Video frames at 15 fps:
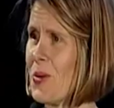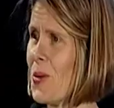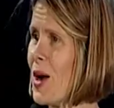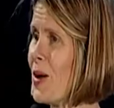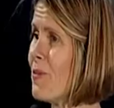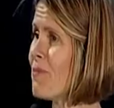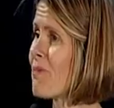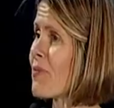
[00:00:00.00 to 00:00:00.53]

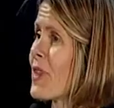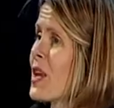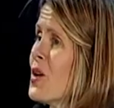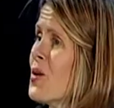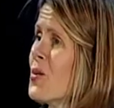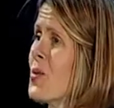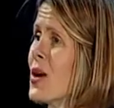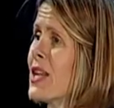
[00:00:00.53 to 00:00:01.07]
Well,
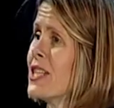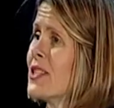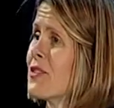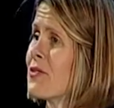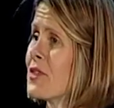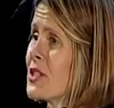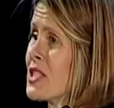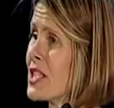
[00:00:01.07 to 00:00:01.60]
what a
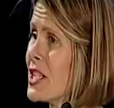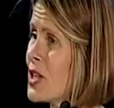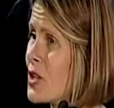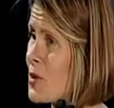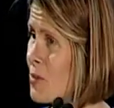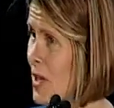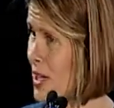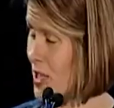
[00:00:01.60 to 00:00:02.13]
difference a
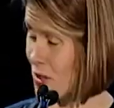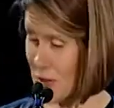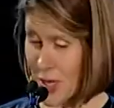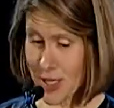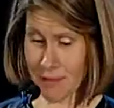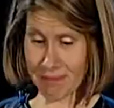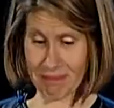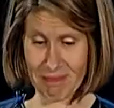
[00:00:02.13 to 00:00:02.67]
year makes,
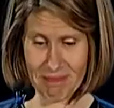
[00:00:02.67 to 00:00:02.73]
right?